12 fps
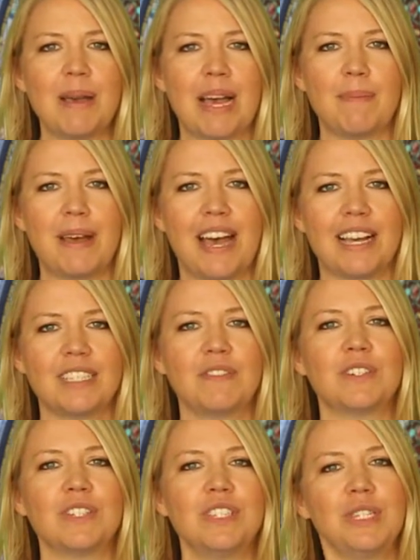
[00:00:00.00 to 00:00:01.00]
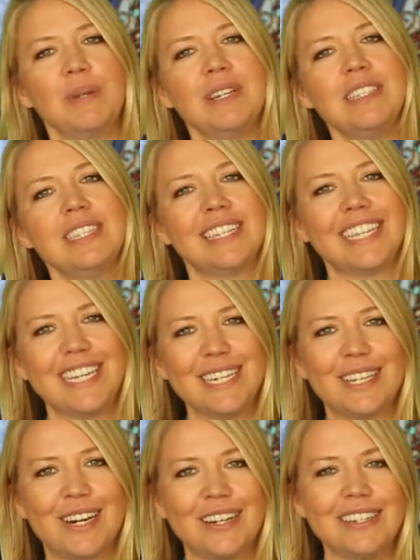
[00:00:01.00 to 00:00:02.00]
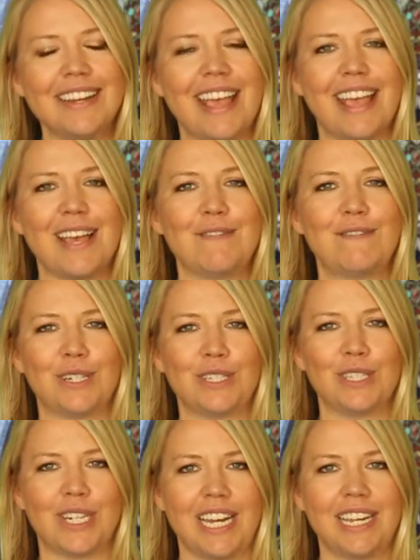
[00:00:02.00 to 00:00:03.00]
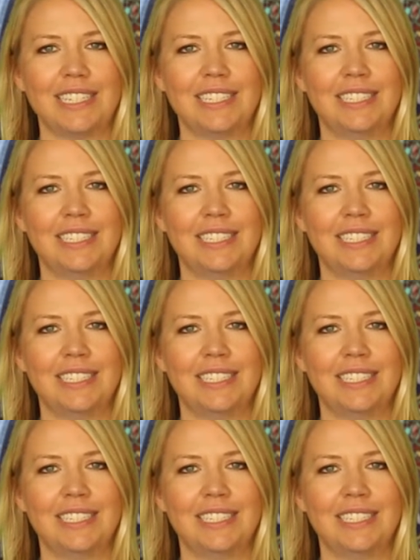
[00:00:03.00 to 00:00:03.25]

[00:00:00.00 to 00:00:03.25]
backpacks for students in kindergarten and first grade.